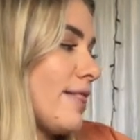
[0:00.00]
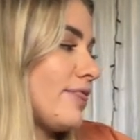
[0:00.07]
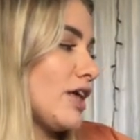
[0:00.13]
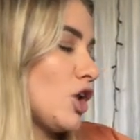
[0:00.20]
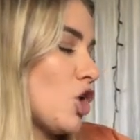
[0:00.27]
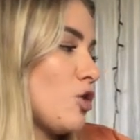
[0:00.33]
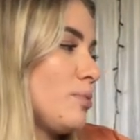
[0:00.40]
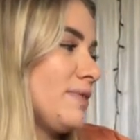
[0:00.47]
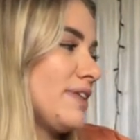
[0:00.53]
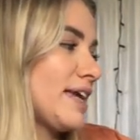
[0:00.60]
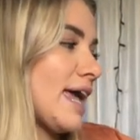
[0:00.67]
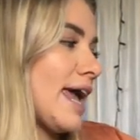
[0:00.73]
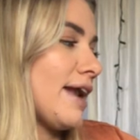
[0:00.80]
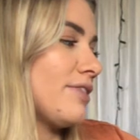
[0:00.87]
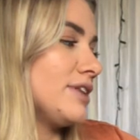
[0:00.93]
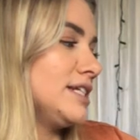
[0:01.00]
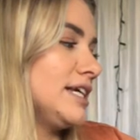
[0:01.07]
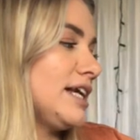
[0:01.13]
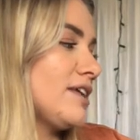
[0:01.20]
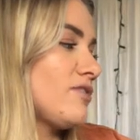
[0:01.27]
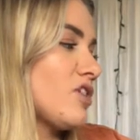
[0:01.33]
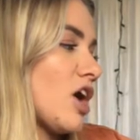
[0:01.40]
They'll open the gate at the
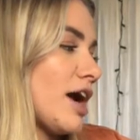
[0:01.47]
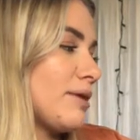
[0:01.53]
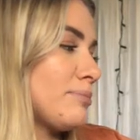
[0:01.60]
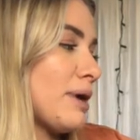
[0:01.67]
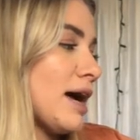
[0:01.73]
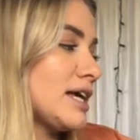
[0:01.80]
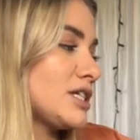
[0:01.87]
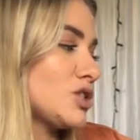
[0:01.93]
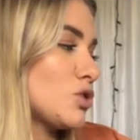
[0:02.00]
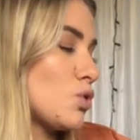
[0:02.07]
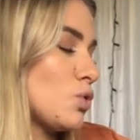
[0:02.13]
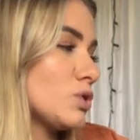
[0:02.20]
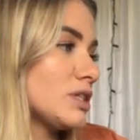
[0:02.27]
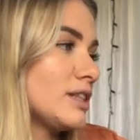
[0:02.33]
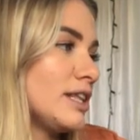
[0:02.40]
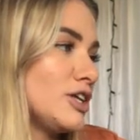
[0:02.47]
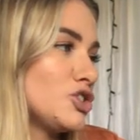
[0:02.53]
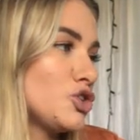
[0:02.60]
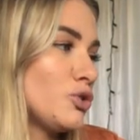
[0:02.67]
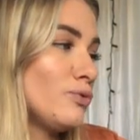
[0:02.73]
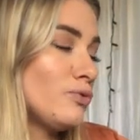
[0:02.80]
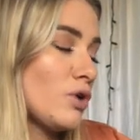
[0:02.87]
dead of night, pass the horse, and then
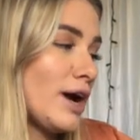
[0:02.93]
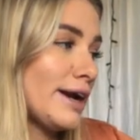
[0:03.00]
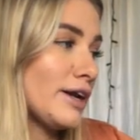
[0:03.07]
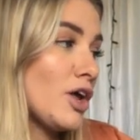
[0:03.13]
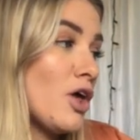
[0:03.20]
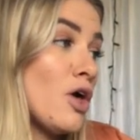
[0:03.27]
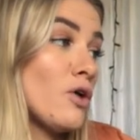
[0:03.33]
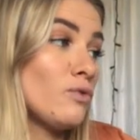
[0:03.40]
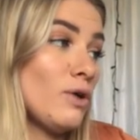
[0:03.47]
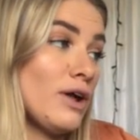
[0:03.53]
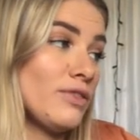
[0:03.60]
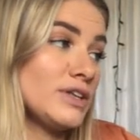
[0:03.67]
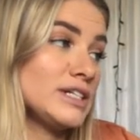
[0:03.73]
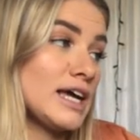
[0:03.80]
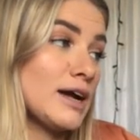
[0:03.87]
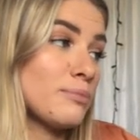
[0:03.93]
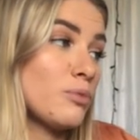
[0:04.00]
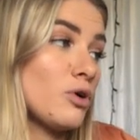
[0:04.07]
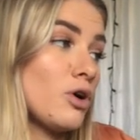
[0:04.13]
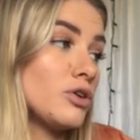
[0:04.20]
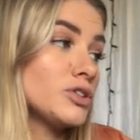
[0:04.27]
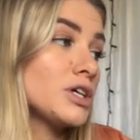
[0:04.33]
turn right, round the duck
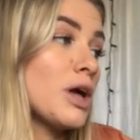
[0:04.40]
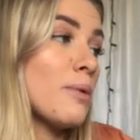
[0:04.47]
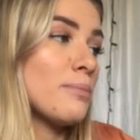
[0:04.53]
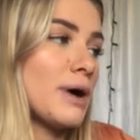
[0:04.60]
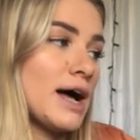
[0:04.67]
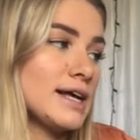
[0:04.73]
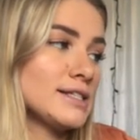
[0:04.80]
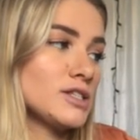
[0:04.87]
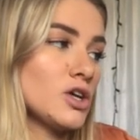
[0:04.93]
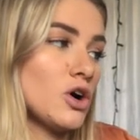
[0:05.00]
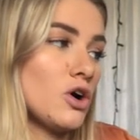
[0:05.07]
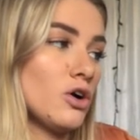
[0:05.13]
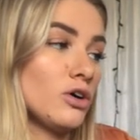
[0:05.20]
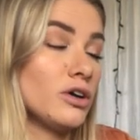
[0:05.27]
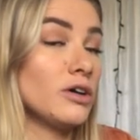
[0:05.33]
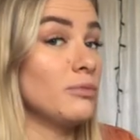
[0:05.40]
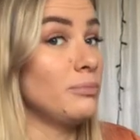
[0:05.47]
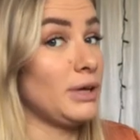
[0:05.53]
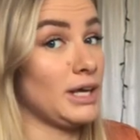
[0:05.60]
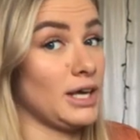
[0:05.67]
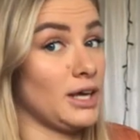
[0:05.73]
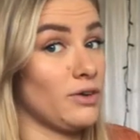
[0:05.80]
pond, past the hog.
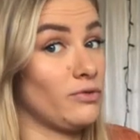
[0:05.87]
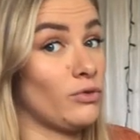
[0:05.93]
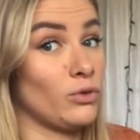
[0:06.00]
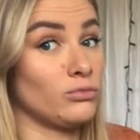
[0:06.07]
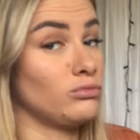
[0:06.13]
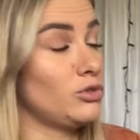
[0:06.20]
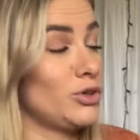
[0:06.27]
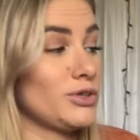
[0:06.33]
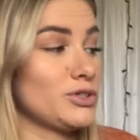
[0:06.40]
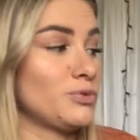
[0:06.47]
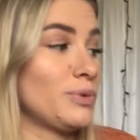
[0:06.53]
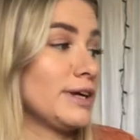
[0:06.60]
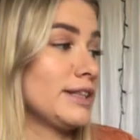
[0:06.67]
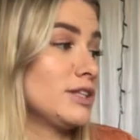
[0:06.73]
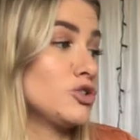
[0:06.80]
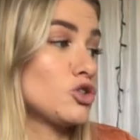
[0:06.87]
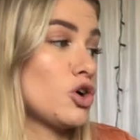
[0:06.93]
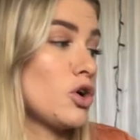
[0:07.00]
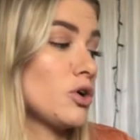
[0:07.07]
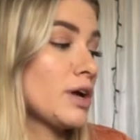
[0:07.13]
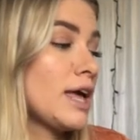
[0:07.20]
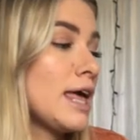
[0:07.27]
Be careful not to wake the
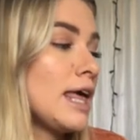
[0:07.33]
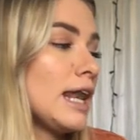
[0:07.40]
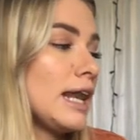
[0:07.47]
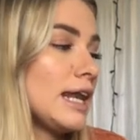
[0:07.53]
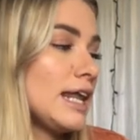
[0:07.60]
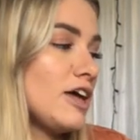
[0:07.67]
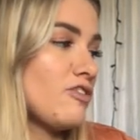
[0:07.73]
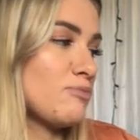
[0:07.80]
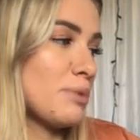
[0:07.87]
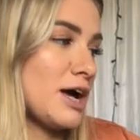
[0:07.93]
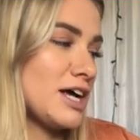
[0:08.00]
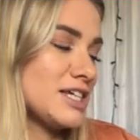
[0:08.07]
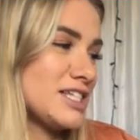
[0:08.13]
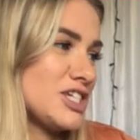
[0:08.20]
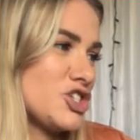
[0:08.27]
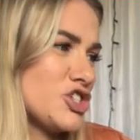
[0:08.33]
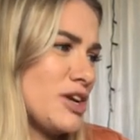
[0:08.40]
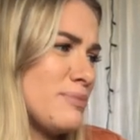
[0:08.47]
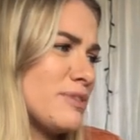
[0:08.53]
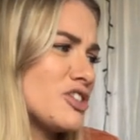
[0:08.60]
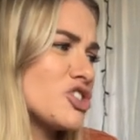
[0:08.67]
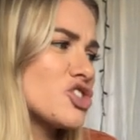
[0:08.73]
dog. Left past the
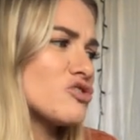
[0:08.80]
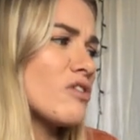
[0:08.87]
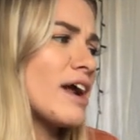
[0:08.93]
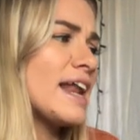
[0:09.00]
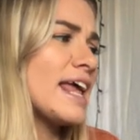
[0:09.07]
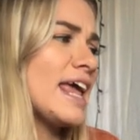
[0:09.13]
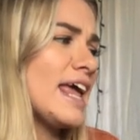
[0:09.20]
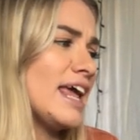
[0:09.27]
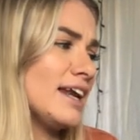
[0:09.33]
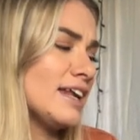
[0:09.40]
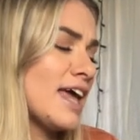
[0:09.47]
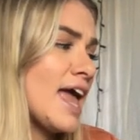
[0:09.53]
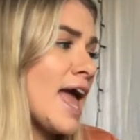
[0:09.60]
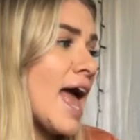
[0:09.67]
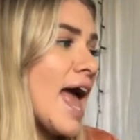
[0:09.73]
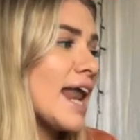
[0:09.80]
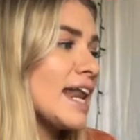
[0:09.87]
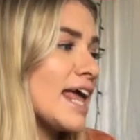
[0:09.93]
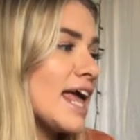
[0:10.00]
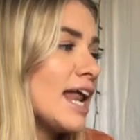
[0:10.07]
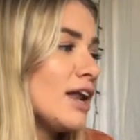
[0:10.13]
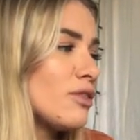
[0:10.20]
sheep, then straight ahead, and
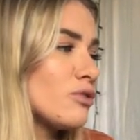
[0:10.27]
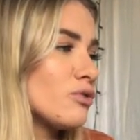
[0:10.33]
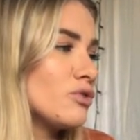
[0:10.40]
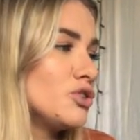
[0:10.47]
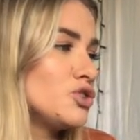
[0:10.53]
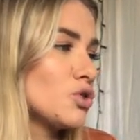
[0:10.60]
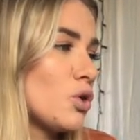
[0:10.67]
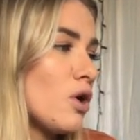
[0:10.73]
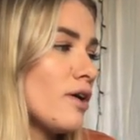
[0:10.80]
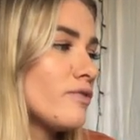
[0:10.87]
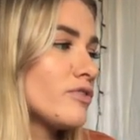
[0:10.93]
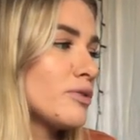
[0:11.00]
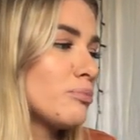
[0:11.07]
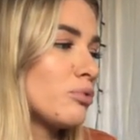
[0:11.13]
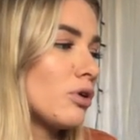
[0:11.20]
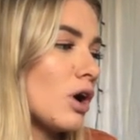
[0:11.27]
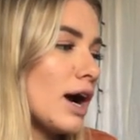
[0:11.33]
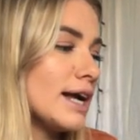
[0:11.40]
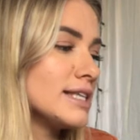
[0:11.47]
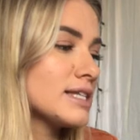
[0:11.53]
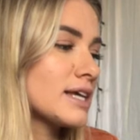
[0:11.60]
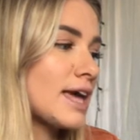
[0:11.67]
in through the door of the
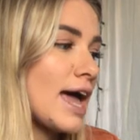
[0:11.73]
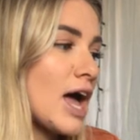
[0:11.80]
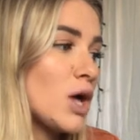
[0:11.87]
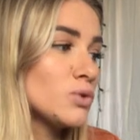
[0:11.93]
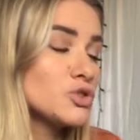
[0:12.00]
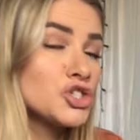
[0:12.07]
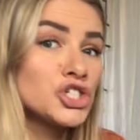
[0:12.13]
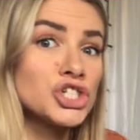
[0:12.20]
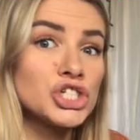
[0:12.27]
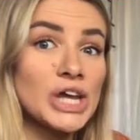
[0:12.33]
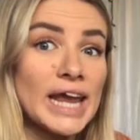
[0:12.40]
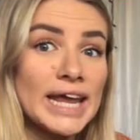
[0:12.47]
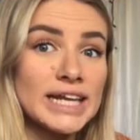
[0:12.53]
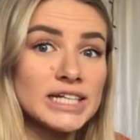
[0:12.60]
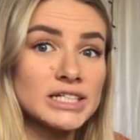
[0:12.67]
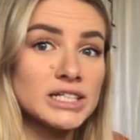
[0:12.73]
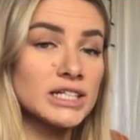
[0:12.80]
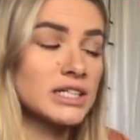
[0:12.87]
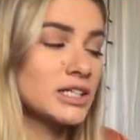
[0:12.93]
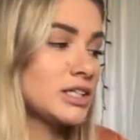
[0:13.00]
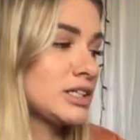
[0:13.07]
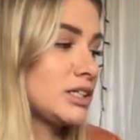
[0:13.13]
prize cow's shed."
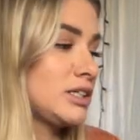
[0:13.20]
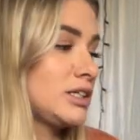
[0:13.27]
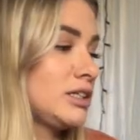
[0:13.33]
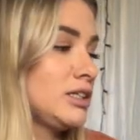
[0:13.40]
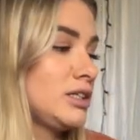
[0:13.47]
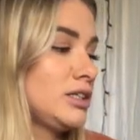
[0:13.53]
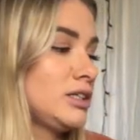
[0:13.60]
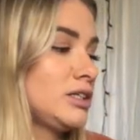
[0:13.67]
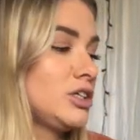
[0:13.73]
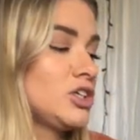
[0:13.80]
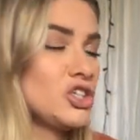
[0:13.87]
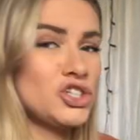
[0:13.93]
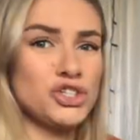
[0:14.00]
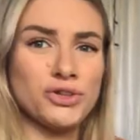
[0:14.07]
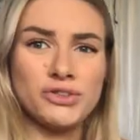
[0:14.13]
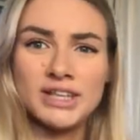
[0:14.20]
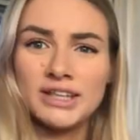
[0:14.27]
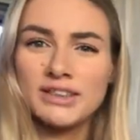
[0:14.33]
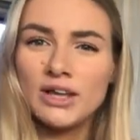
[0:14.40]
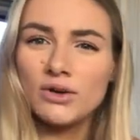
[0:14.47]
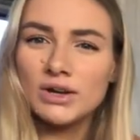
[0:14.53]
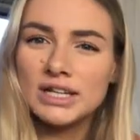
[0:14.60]
Do you
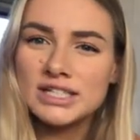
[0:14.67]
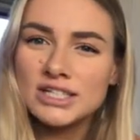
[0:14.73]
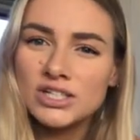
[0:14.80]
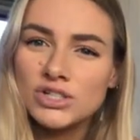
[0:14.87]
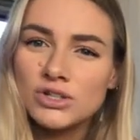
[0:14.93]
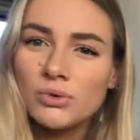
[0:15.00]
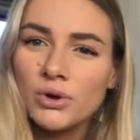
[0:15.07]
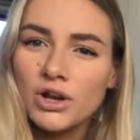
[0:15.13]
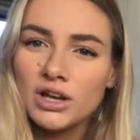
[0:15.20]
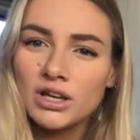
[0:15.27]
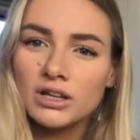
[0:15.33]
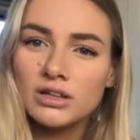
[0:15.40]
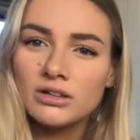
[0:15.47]
think they'll listen to her?